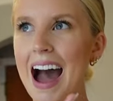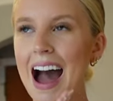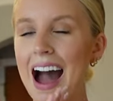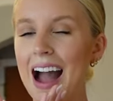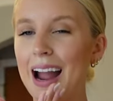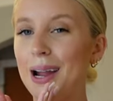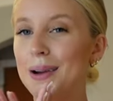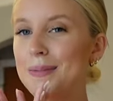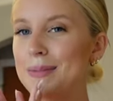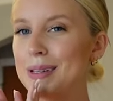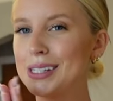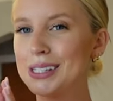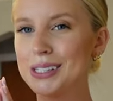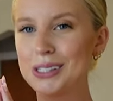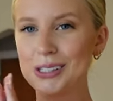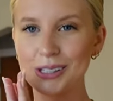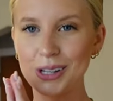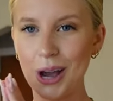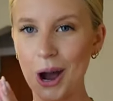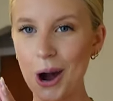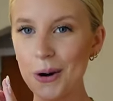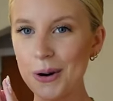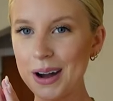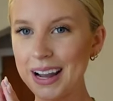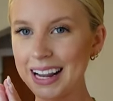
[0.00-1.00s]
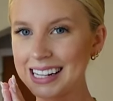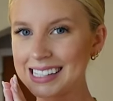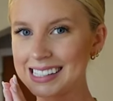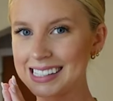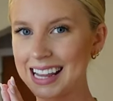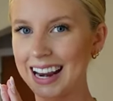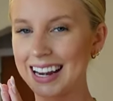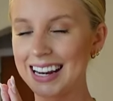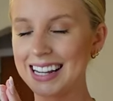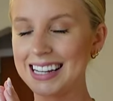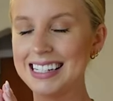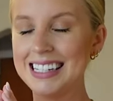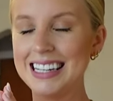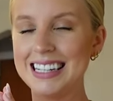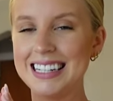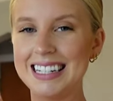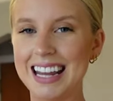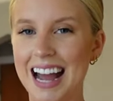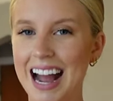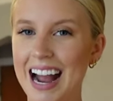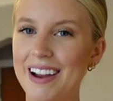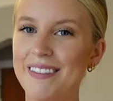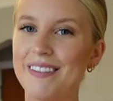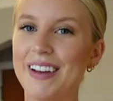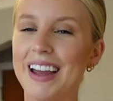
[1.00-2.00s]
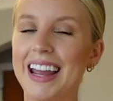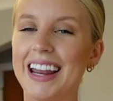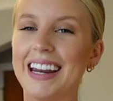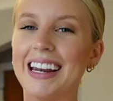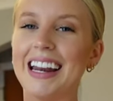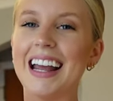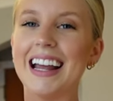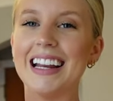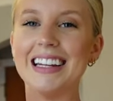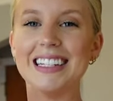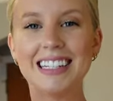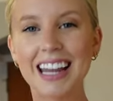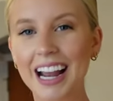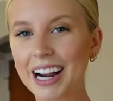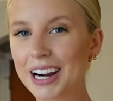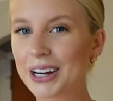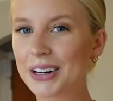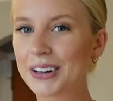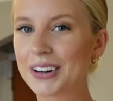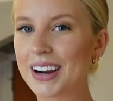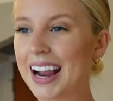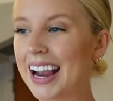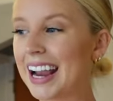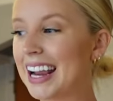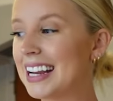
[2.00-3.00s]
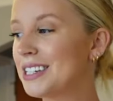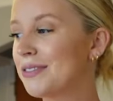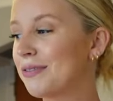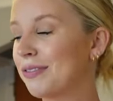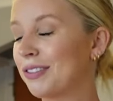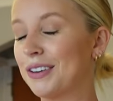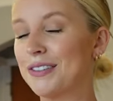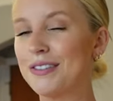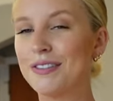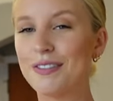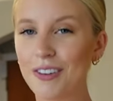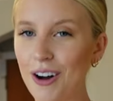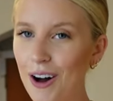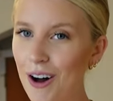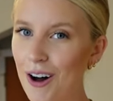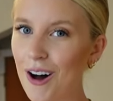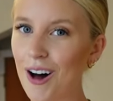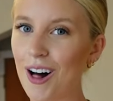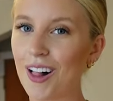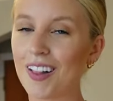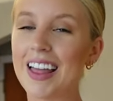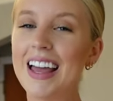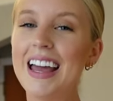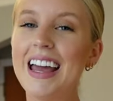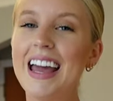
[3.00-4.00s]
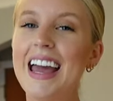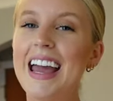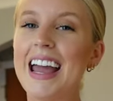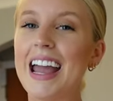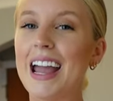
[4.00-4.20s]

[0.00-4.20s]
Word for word: I am so excited to dive in and decorate for fall.